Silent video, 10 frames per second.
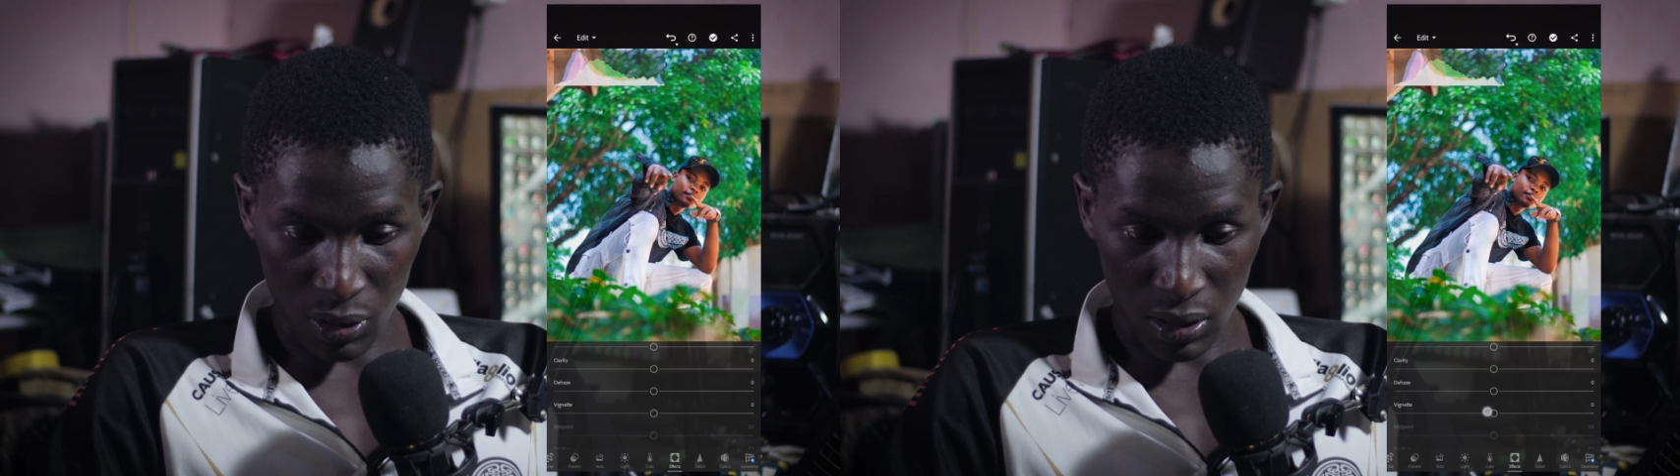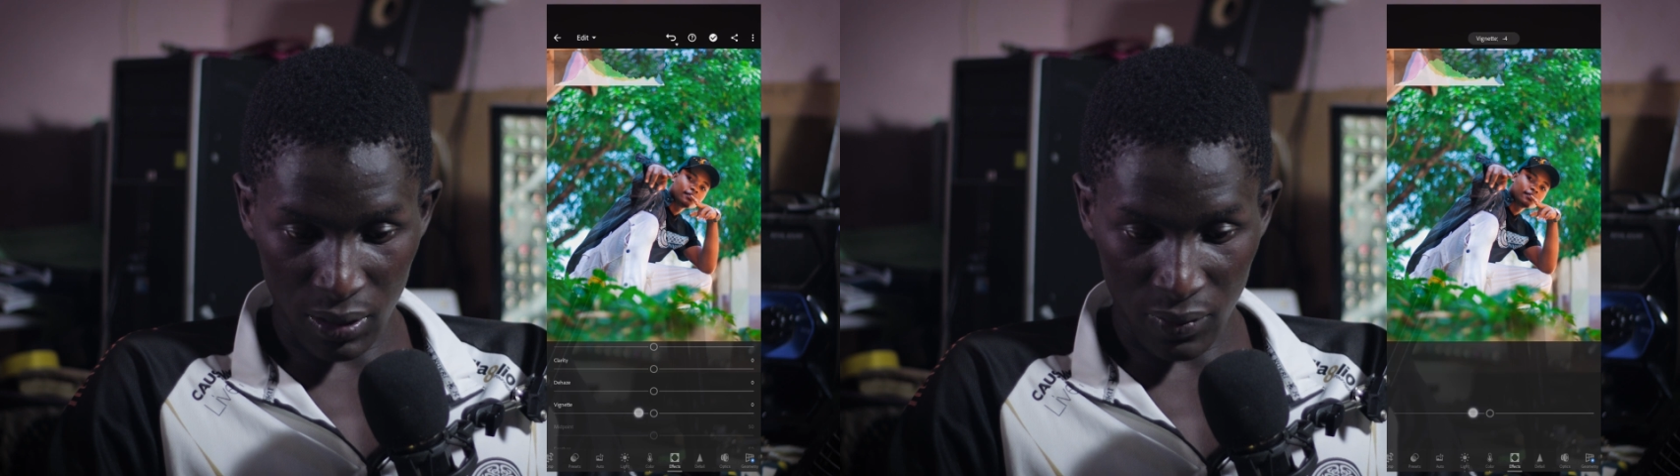
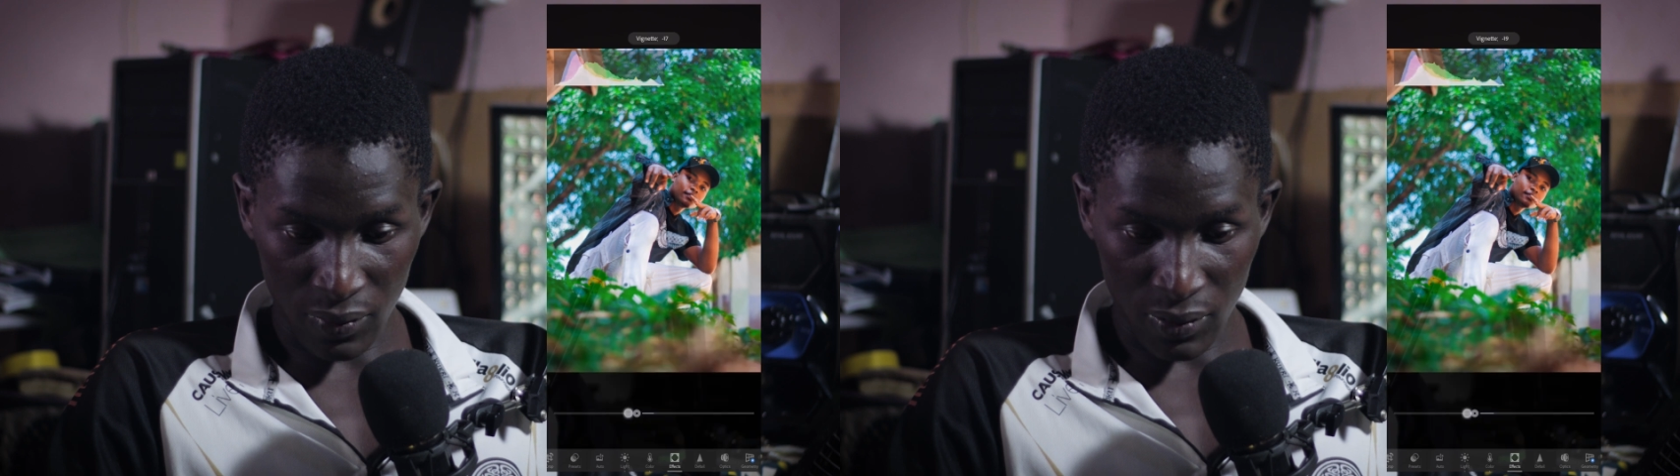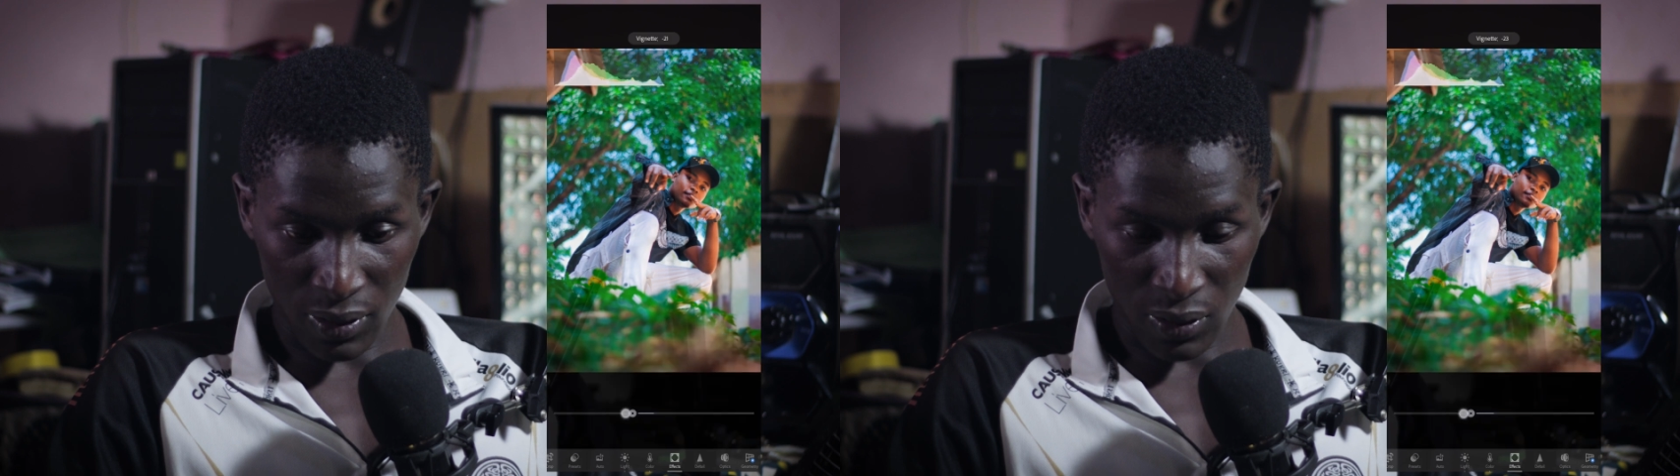point,
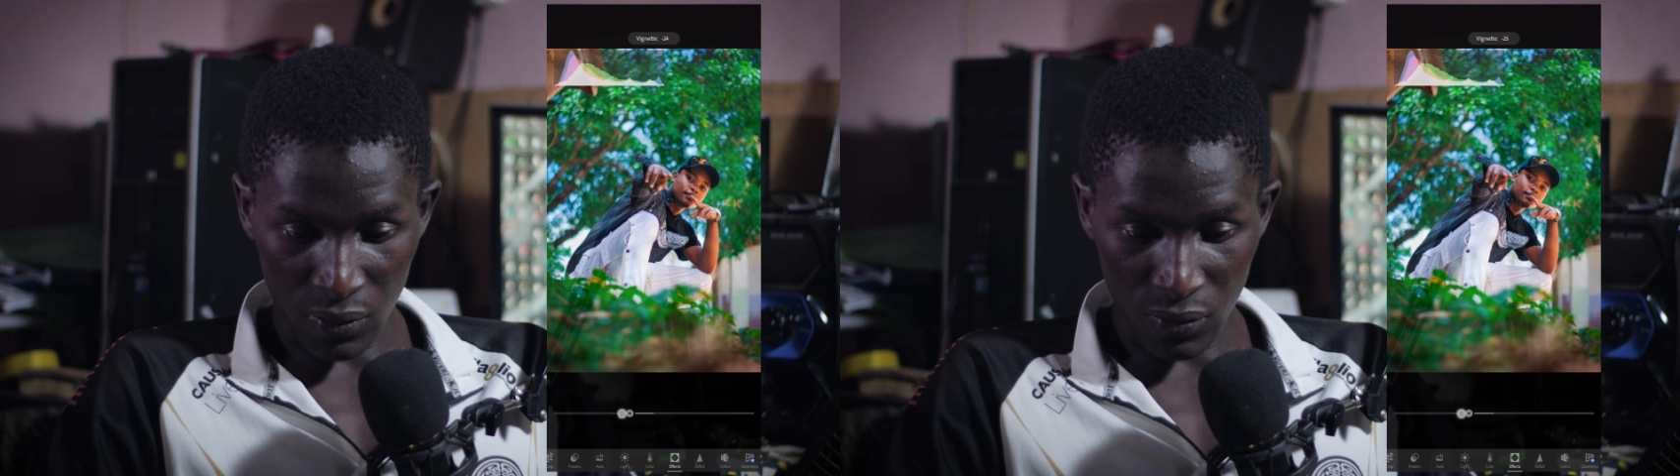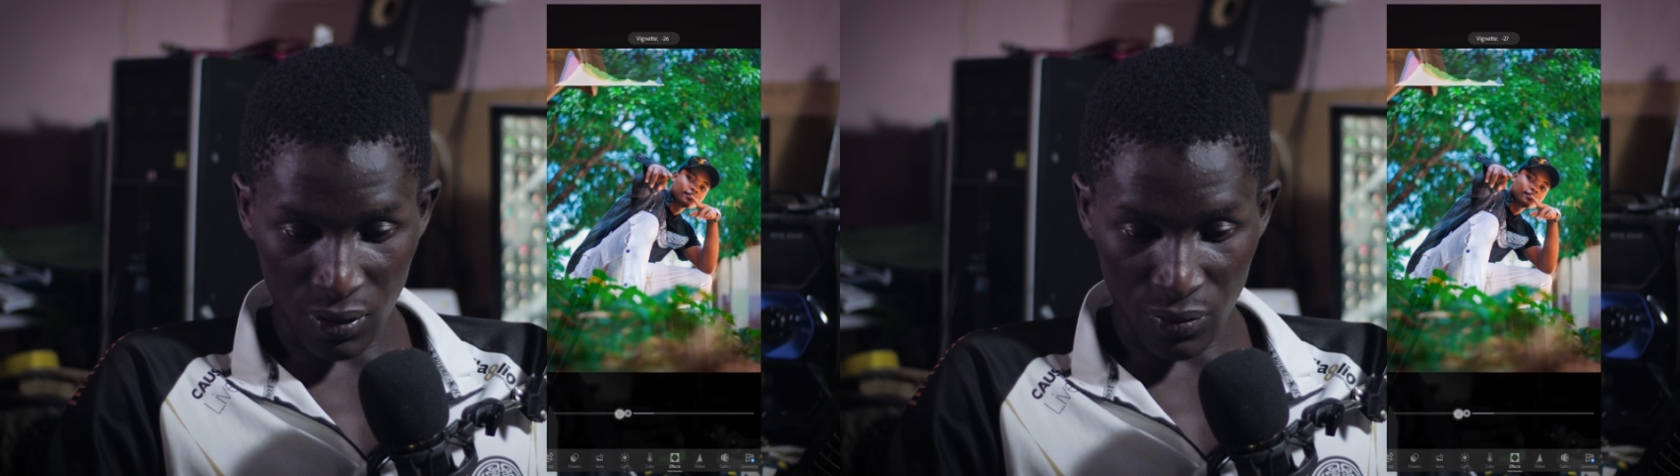
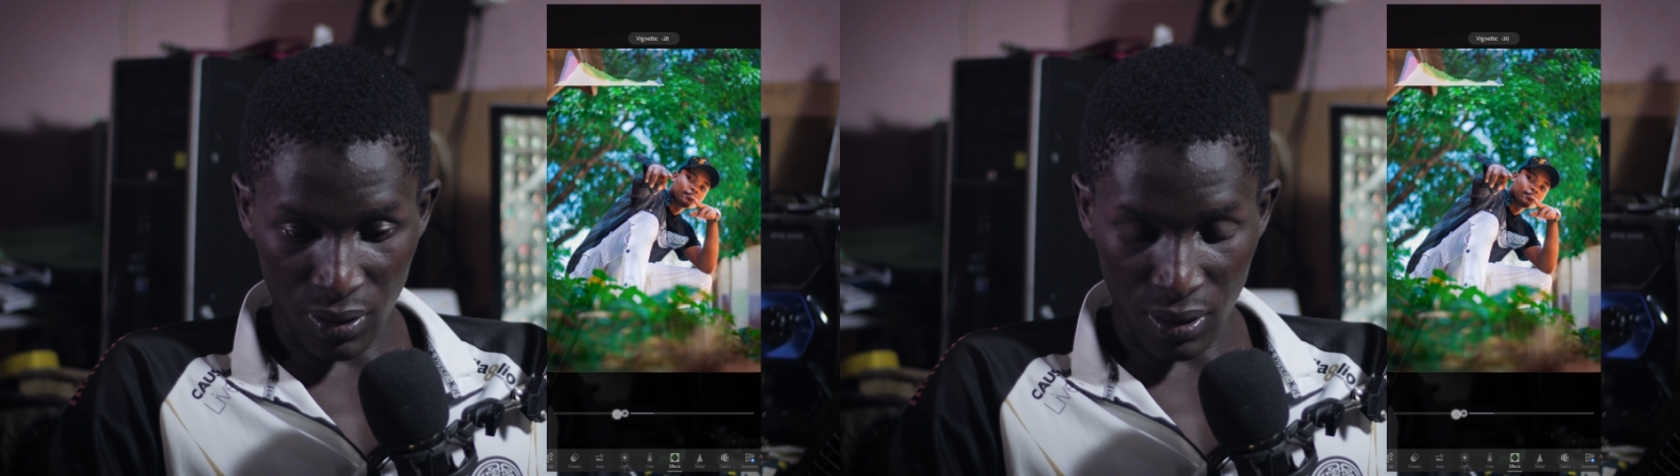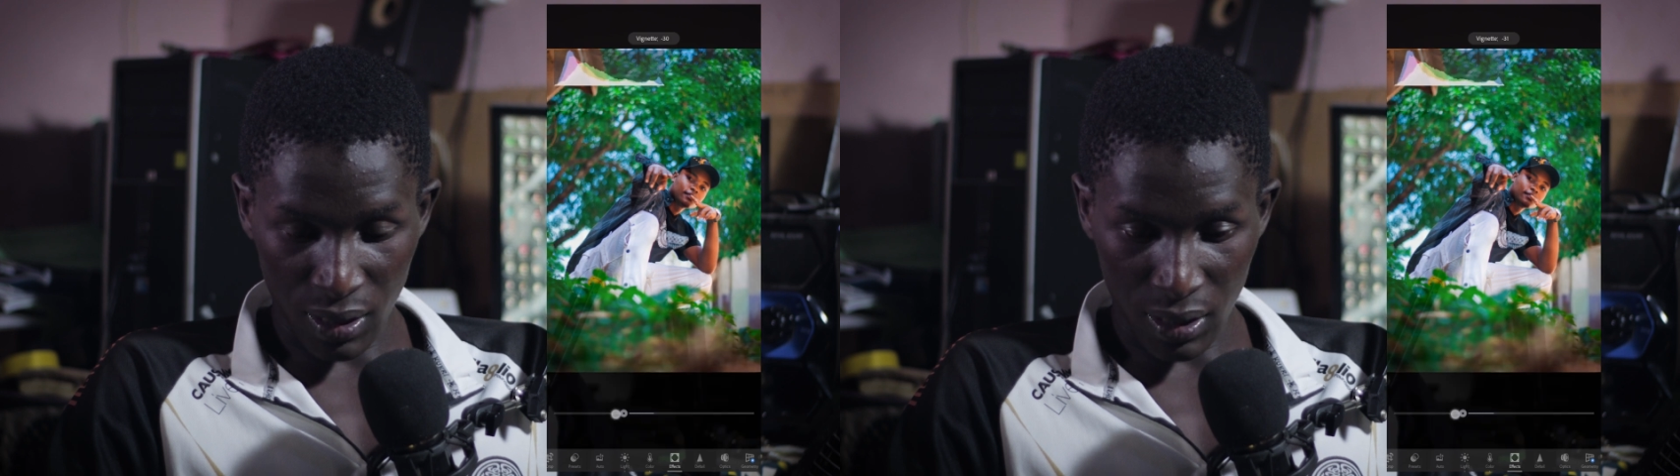
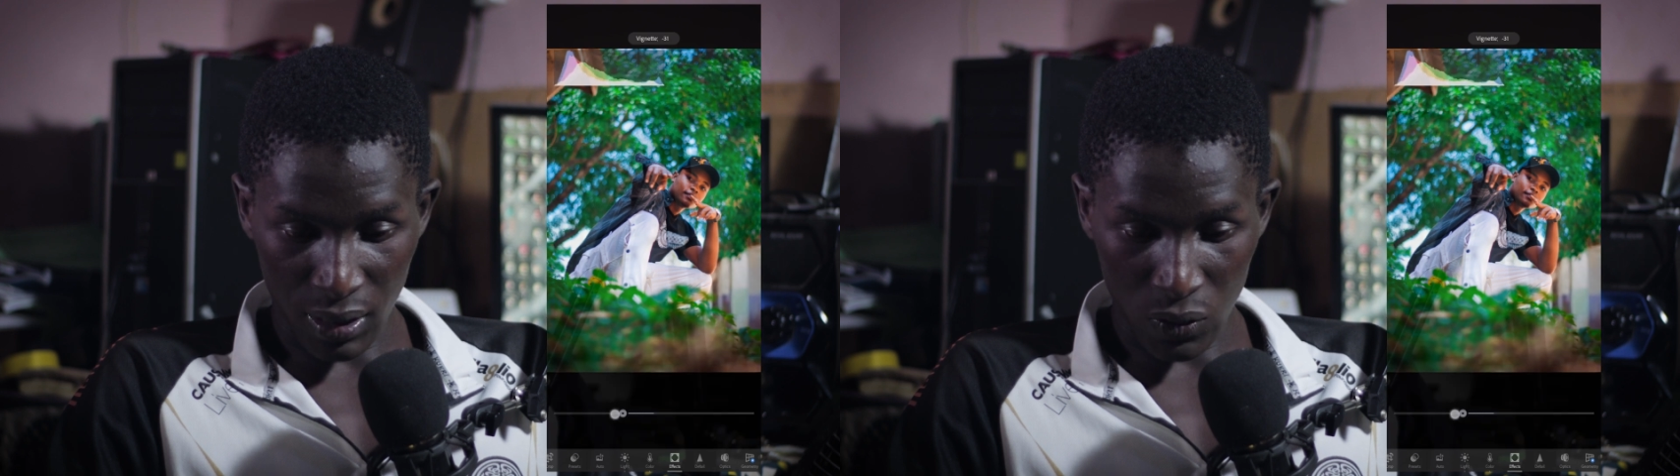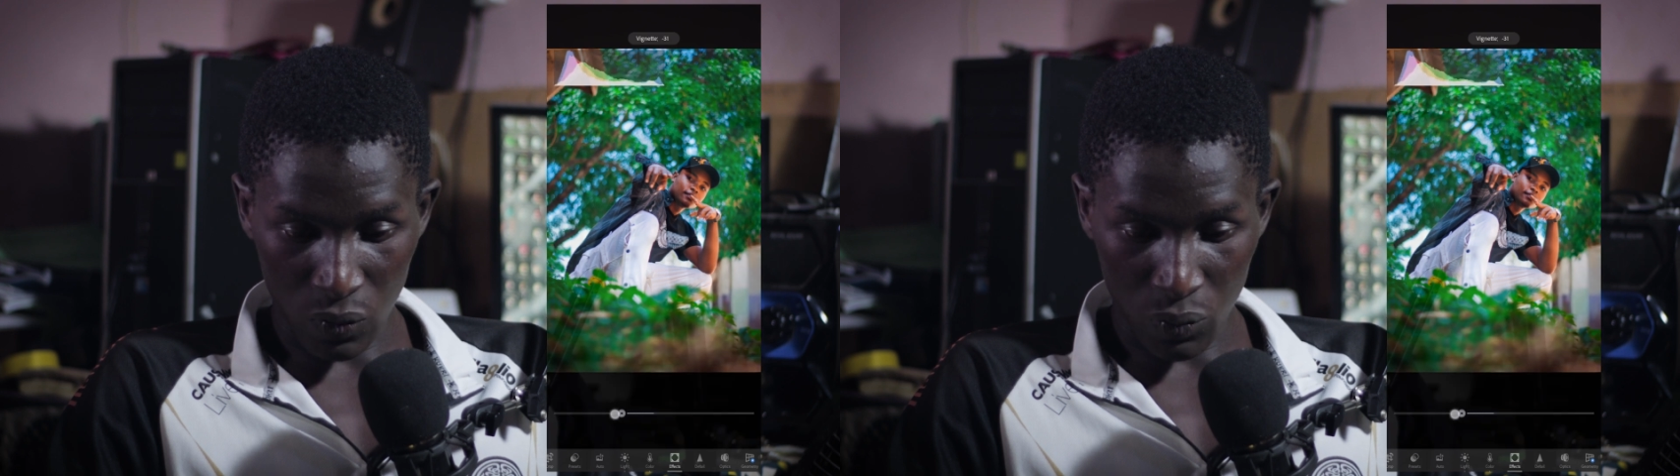whereby I
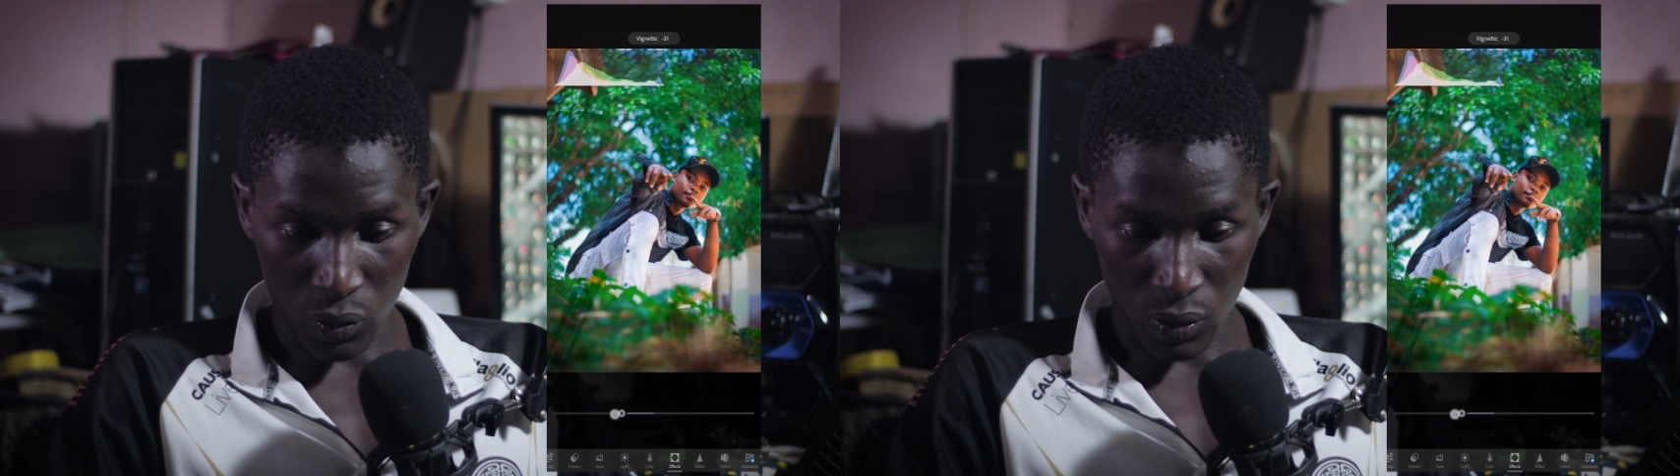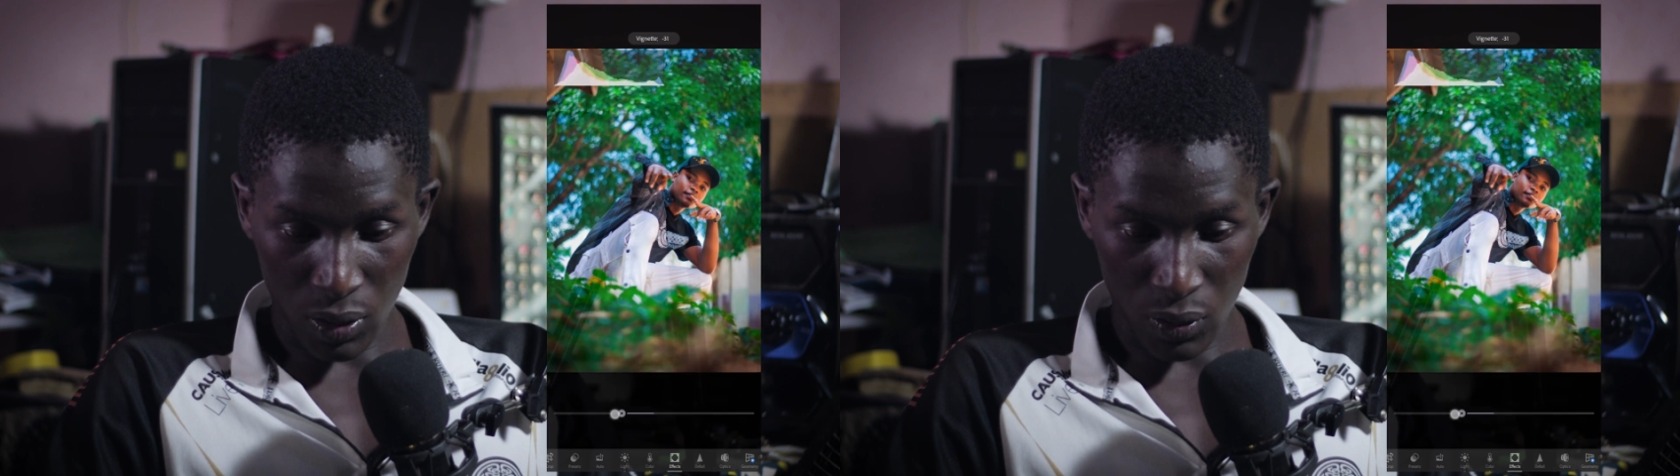get to pull